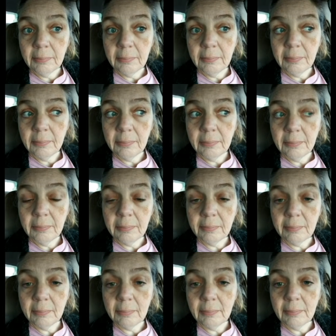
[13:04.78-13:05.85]

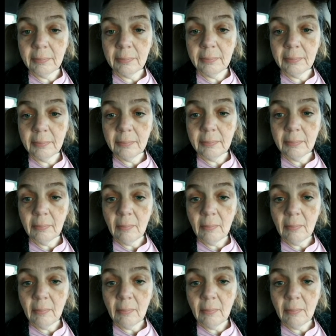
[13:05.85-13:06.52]
[no speech]